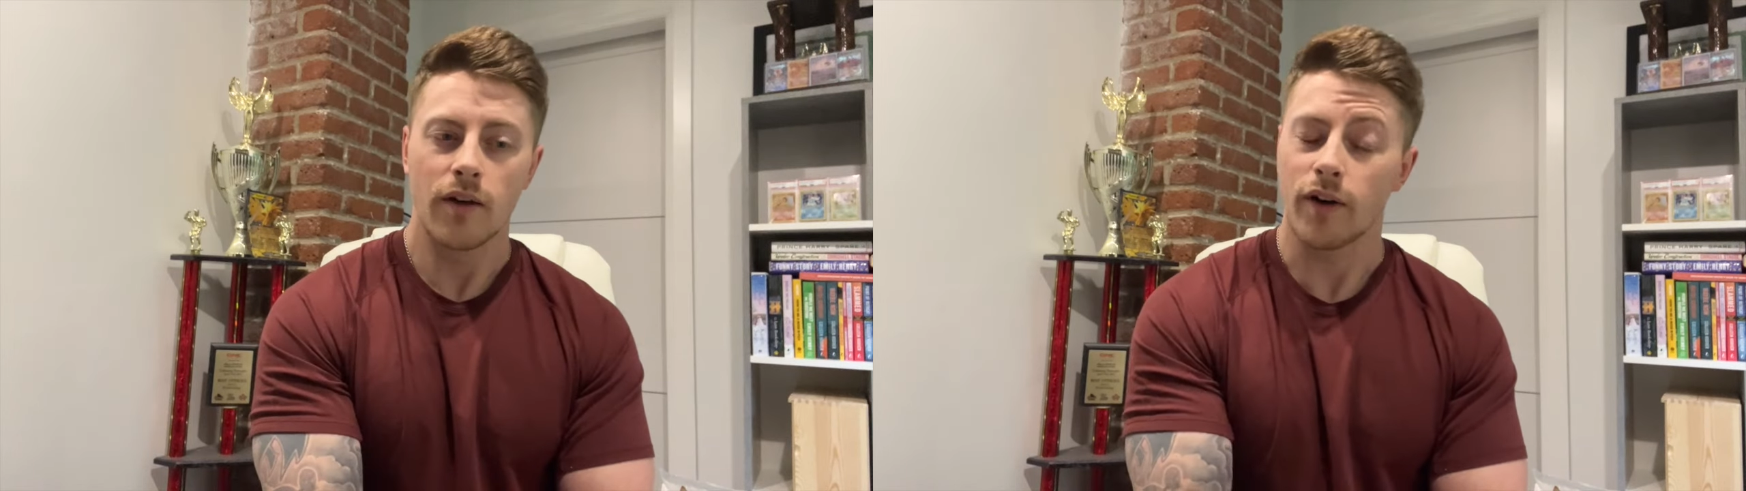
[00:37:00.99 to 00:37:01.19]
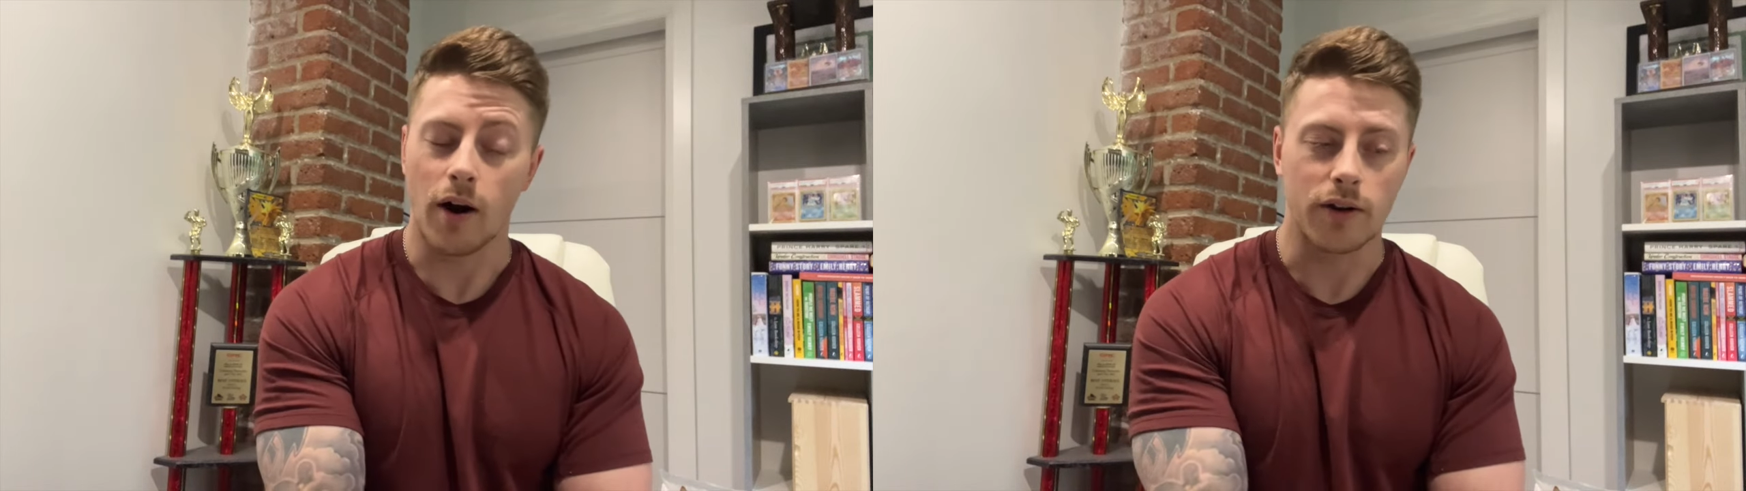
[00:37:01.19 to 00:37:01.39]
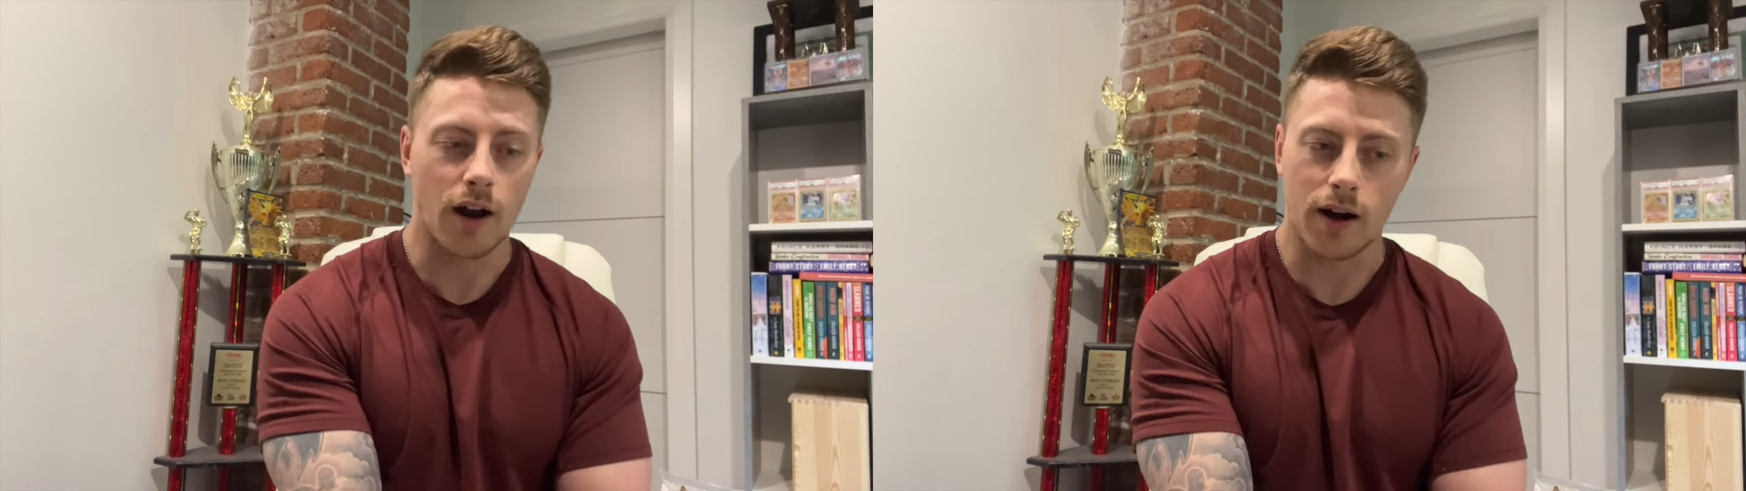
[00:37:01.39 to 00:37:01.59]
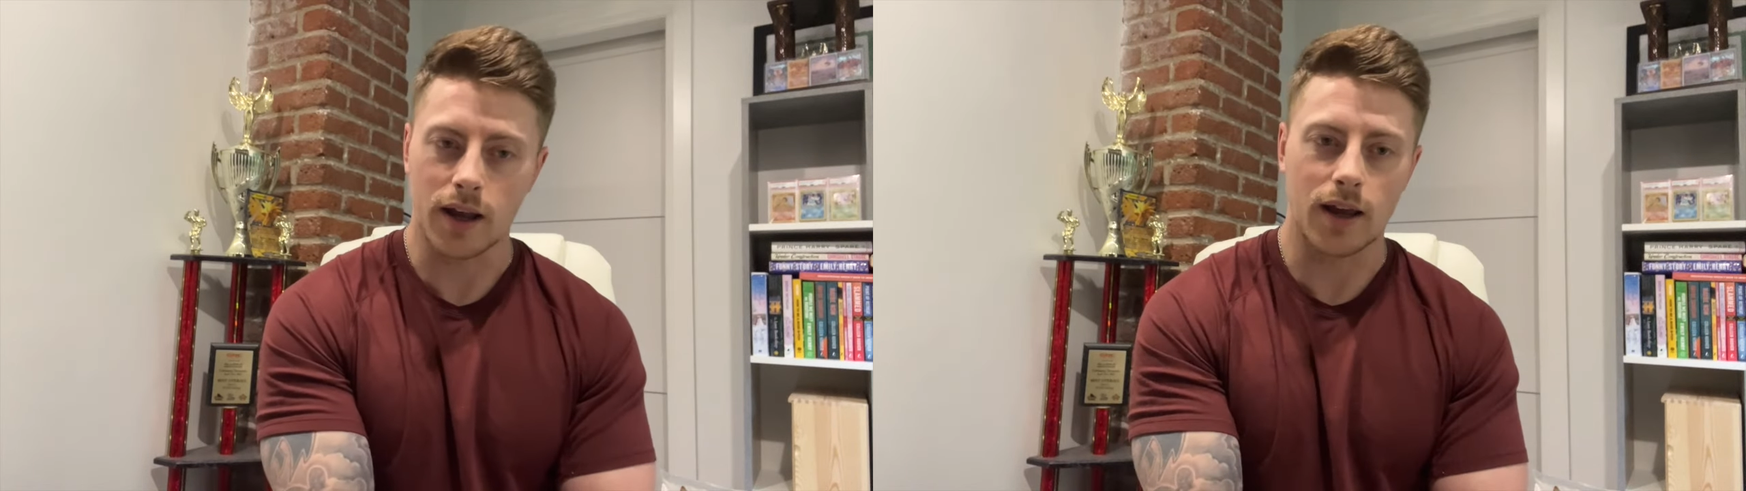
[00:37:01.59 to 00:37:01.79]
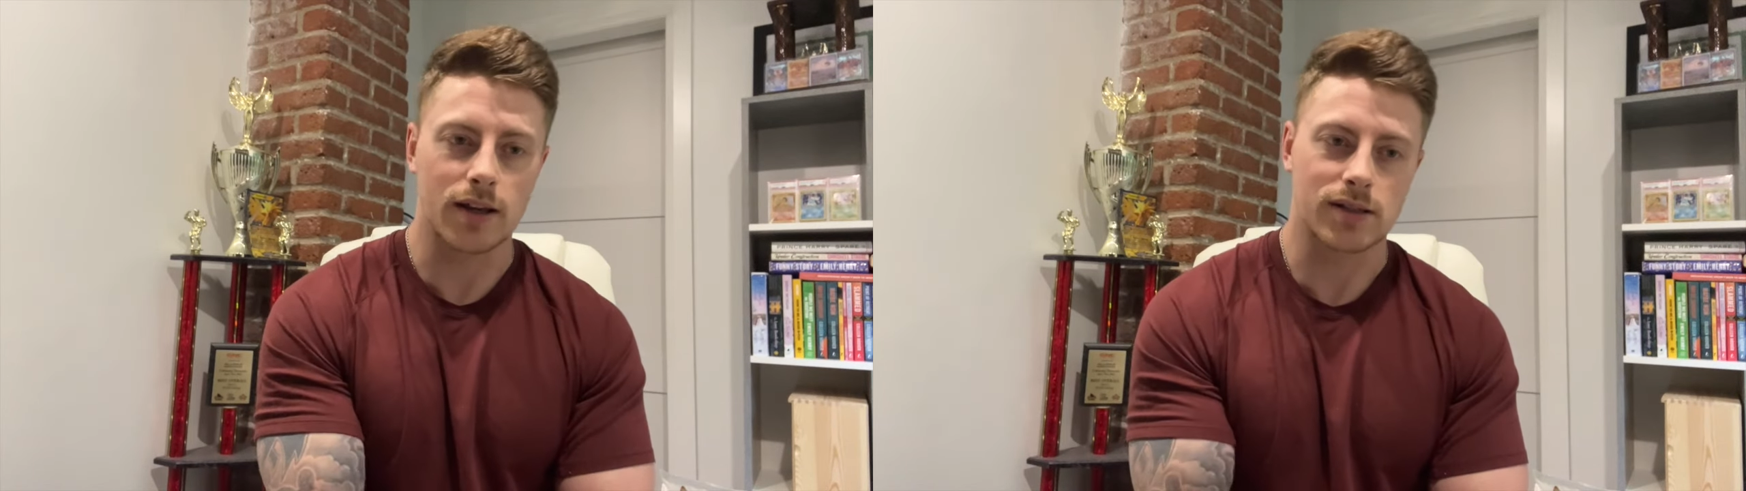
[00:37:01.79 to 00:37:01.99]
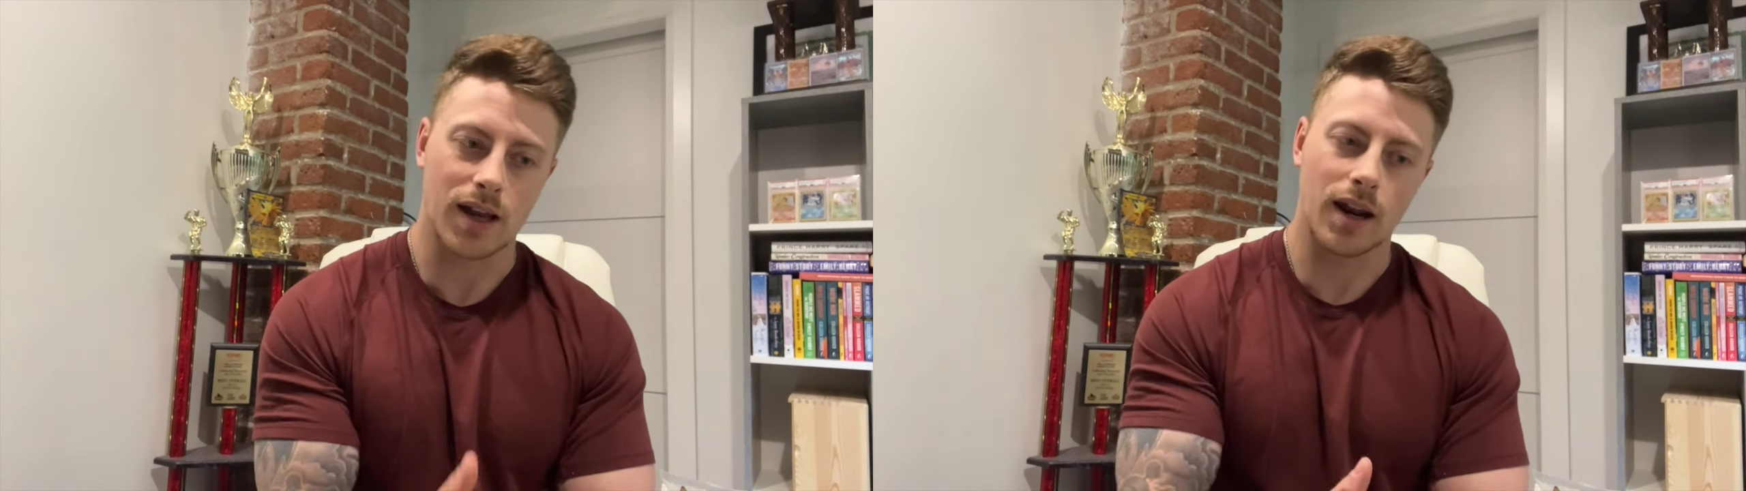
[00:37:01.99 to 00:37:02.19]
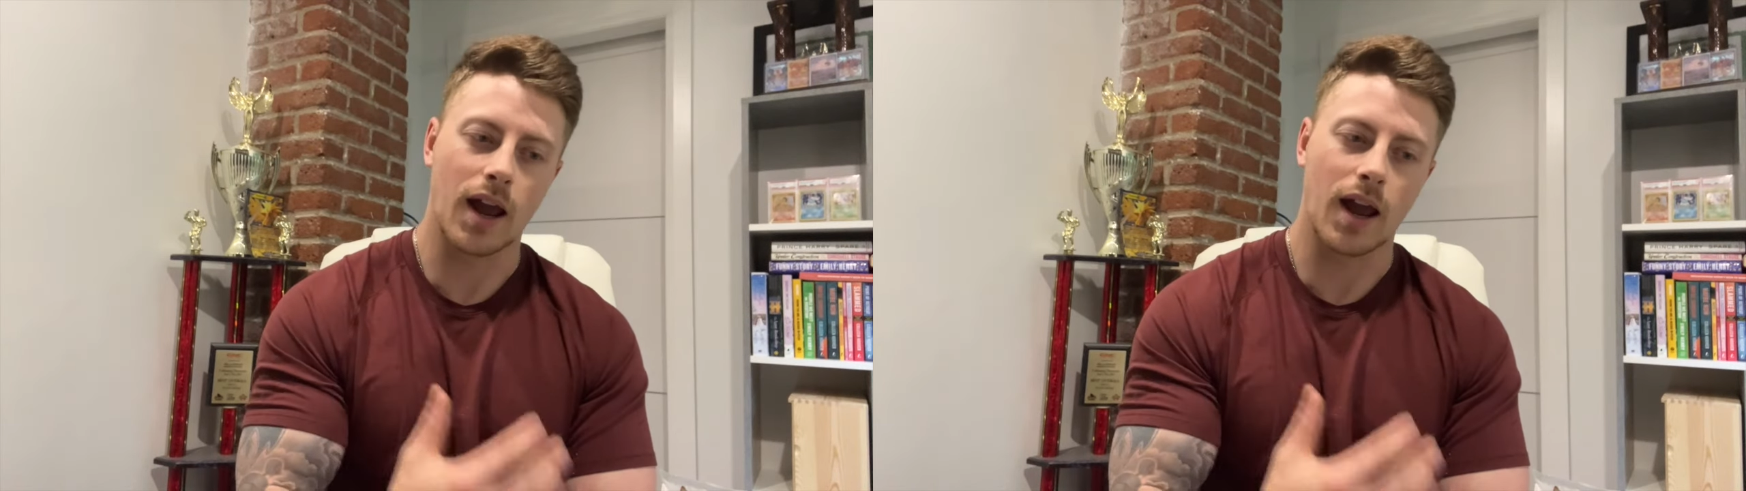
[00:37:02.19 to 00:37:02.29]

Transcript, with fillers: for how young he is and